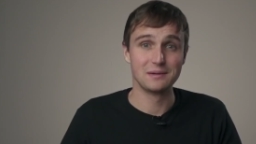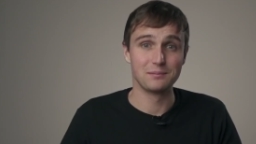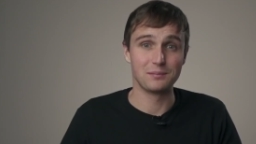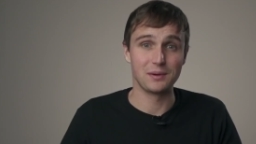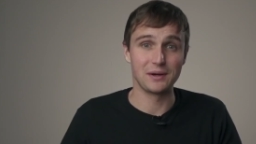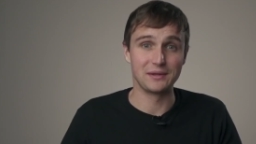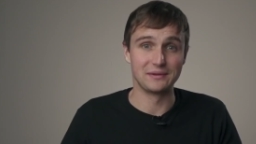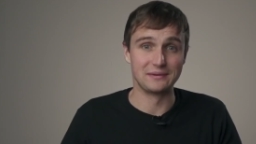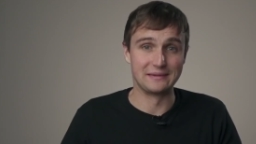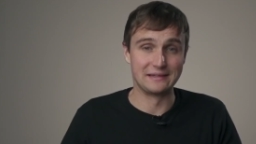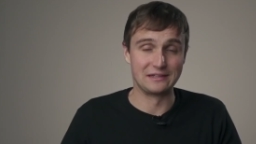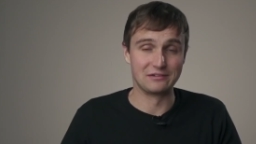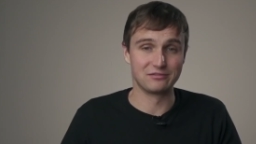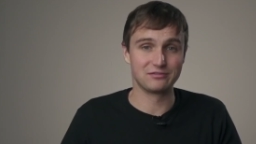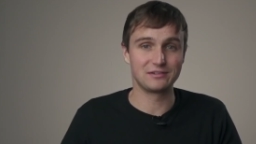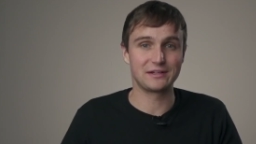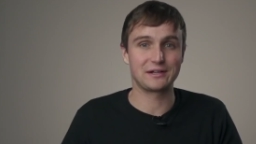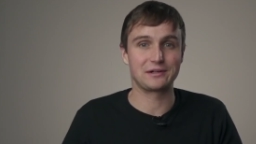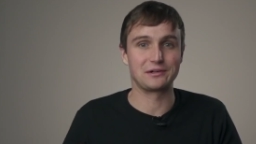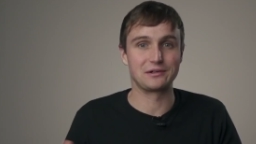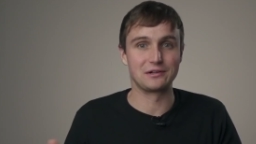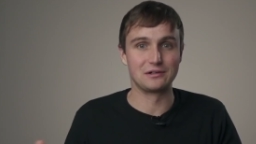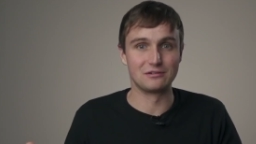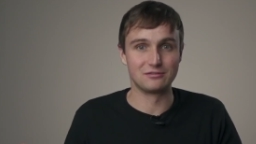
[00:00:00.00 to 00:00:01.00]
but the
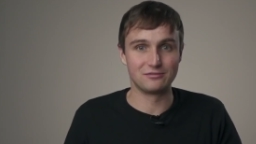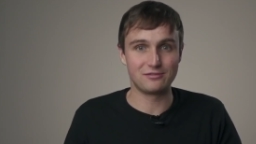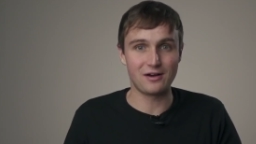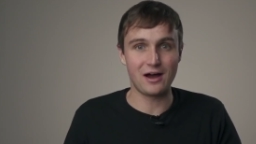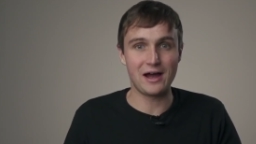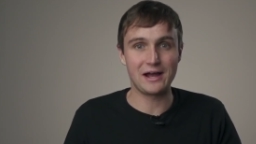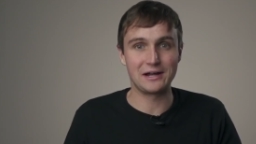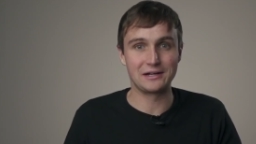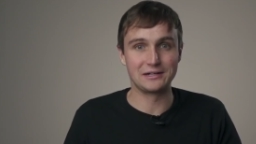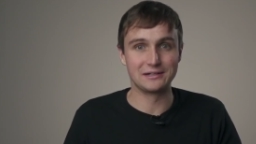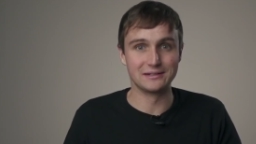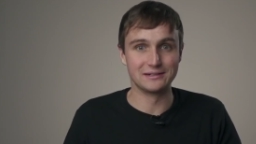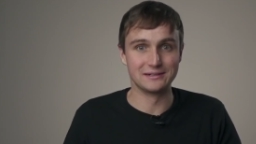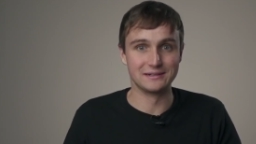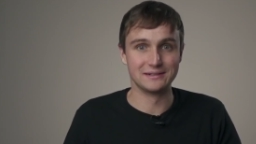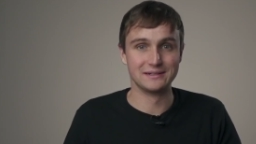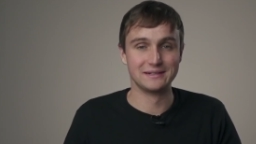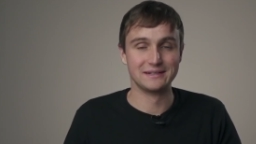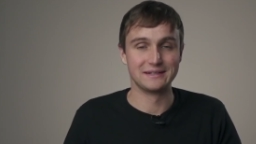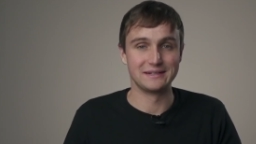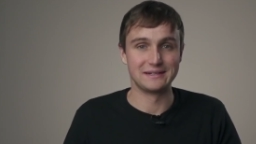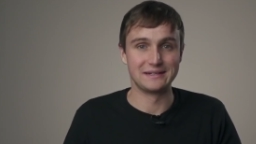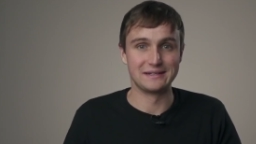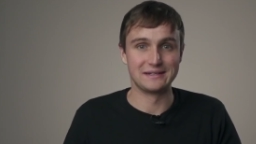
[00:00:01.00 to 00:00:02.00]
flicker of fire
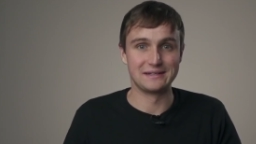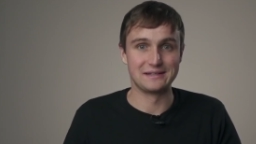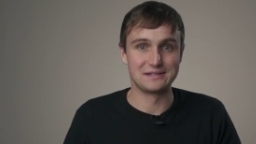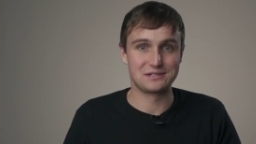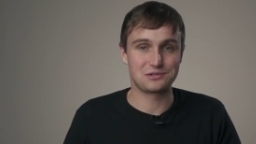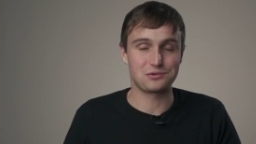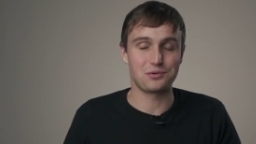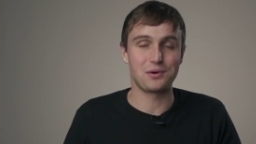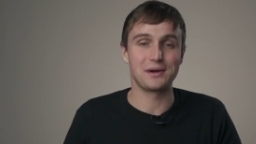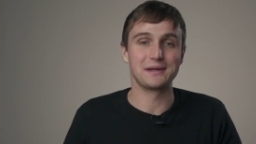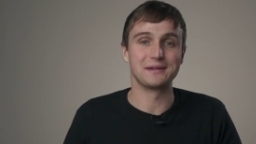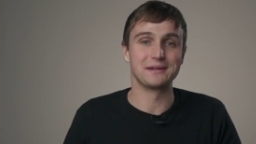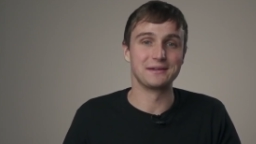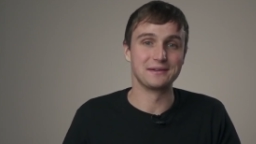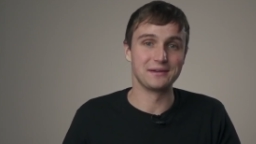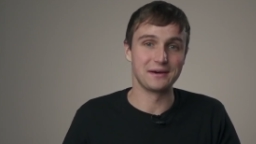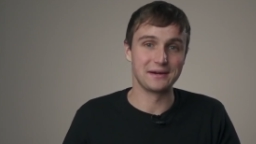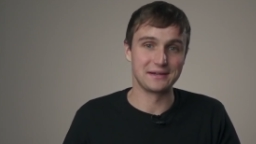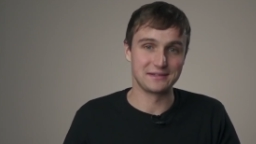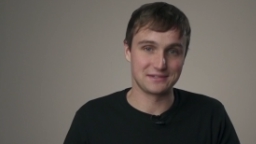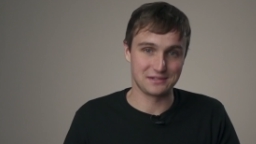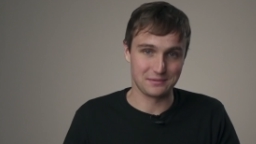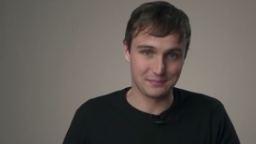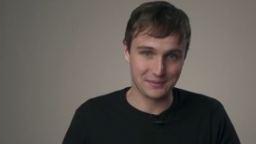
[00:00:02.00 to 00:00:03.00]
is quite a
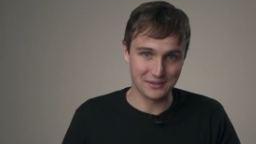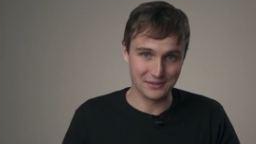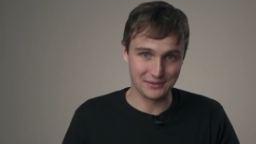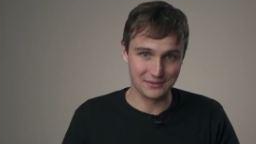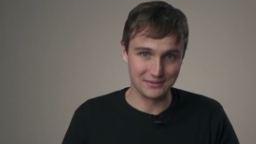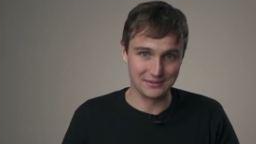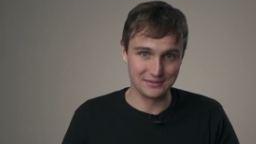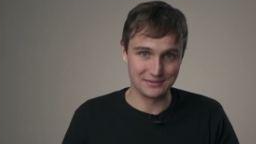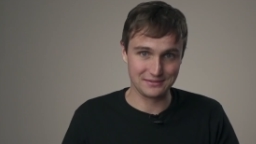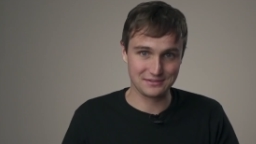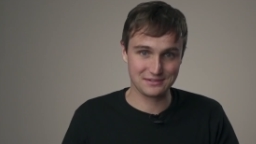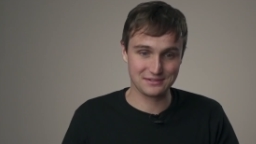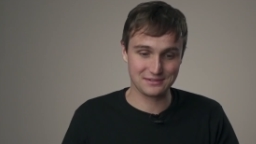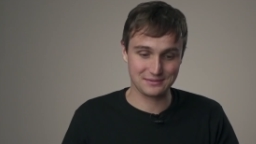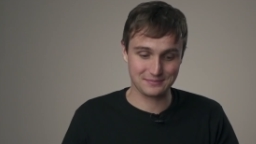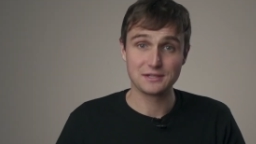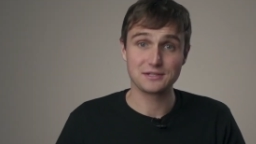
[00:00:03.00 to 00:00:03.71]
nice appearance.